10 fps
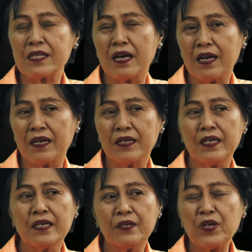sa
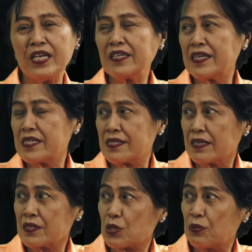willingness
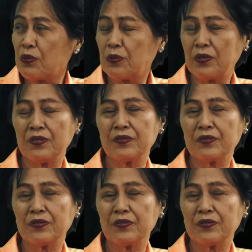ng school.